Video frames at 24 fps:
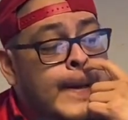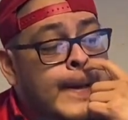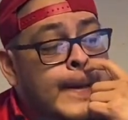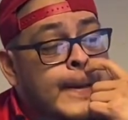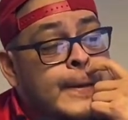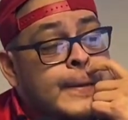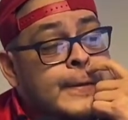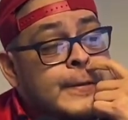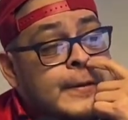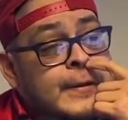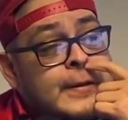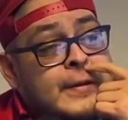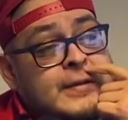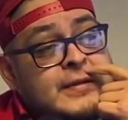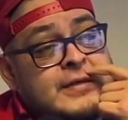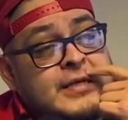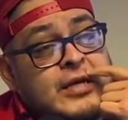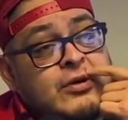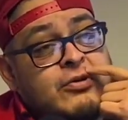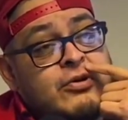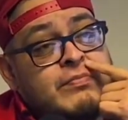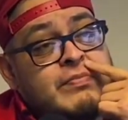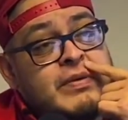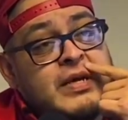So let's see
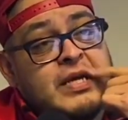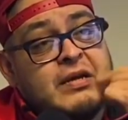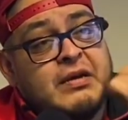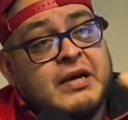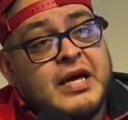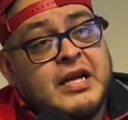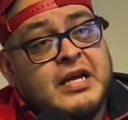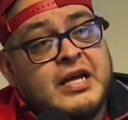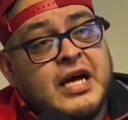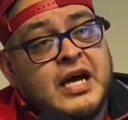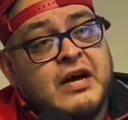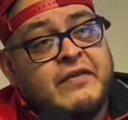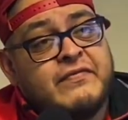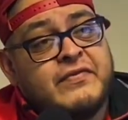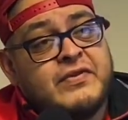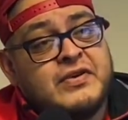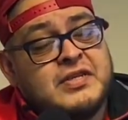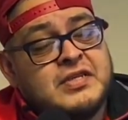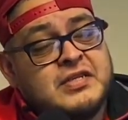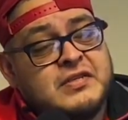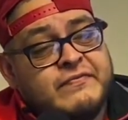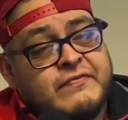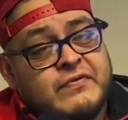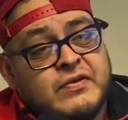who would be. Eddie
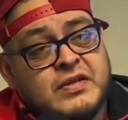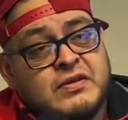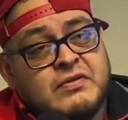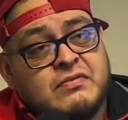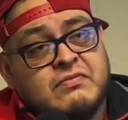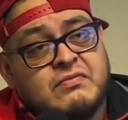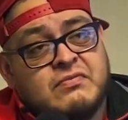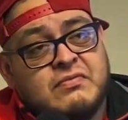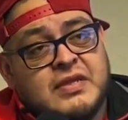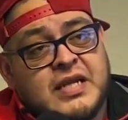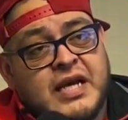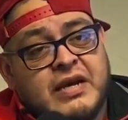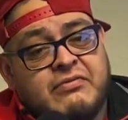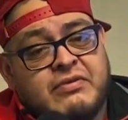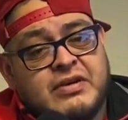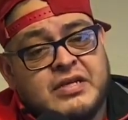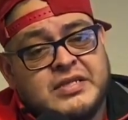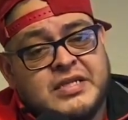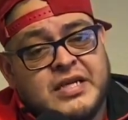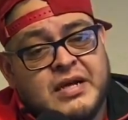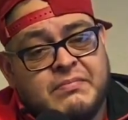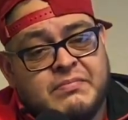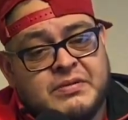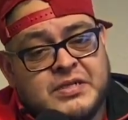Alvarez for the lightweight
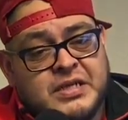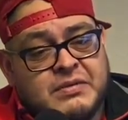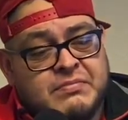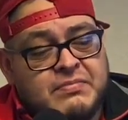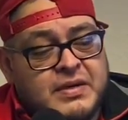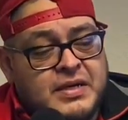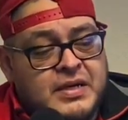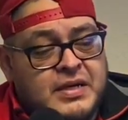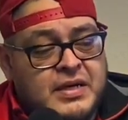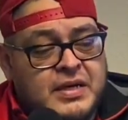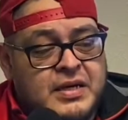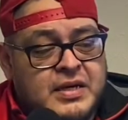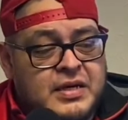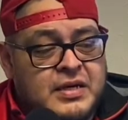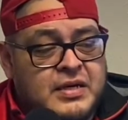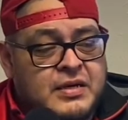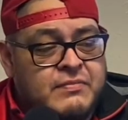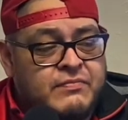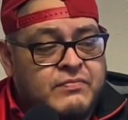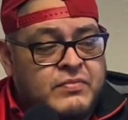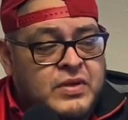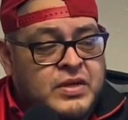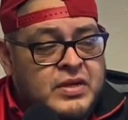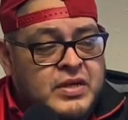championship, and
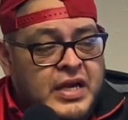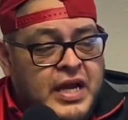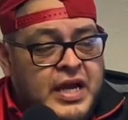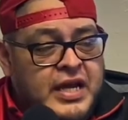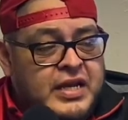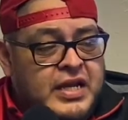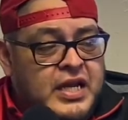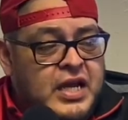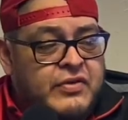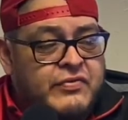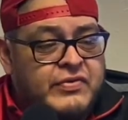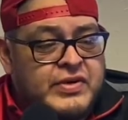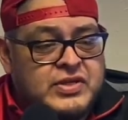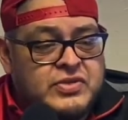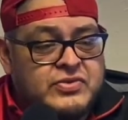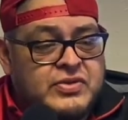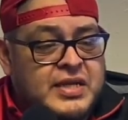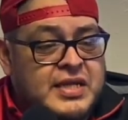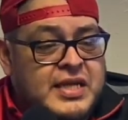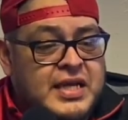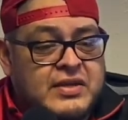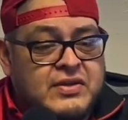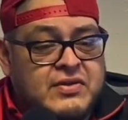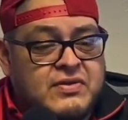Eddie Alvarez, we had
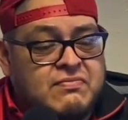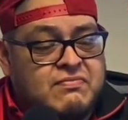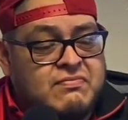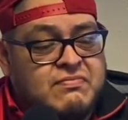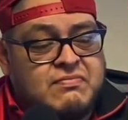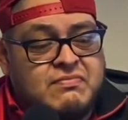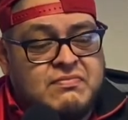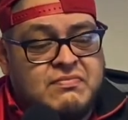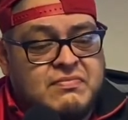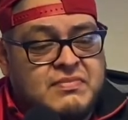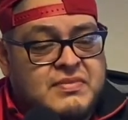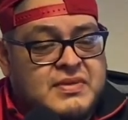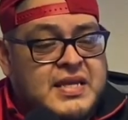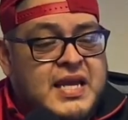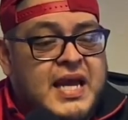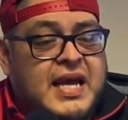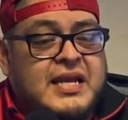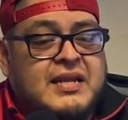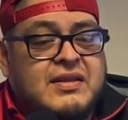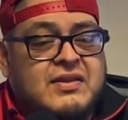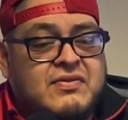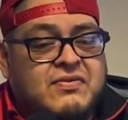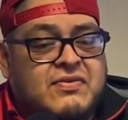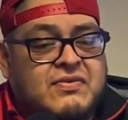like
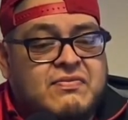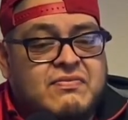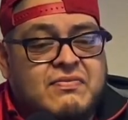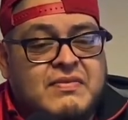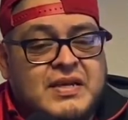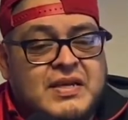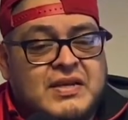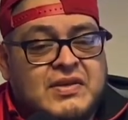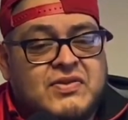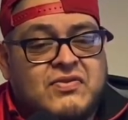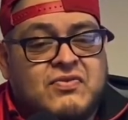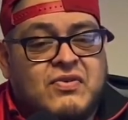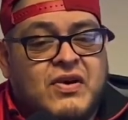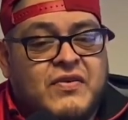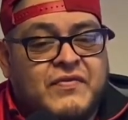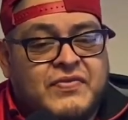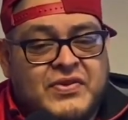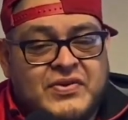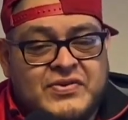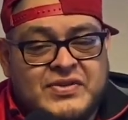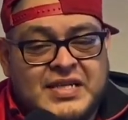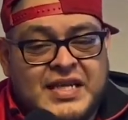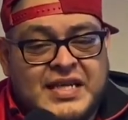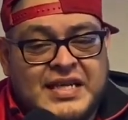10, 12,
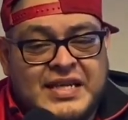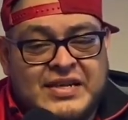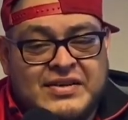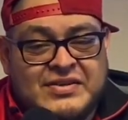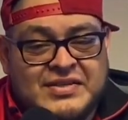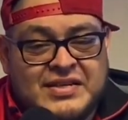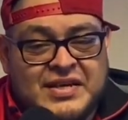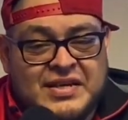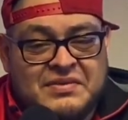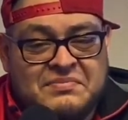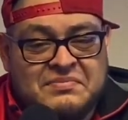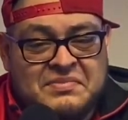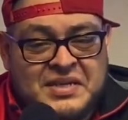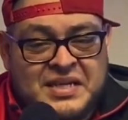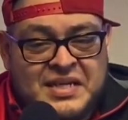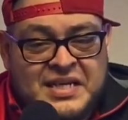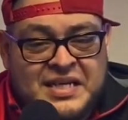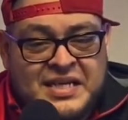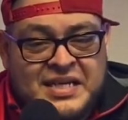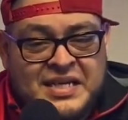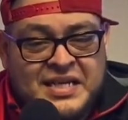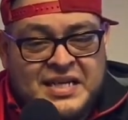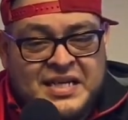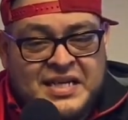13 years on
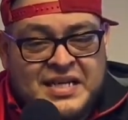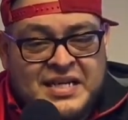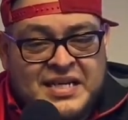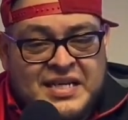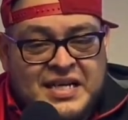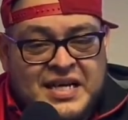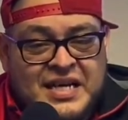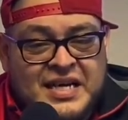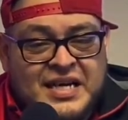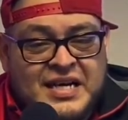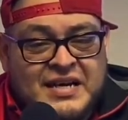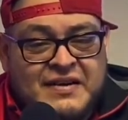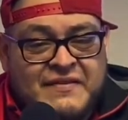him.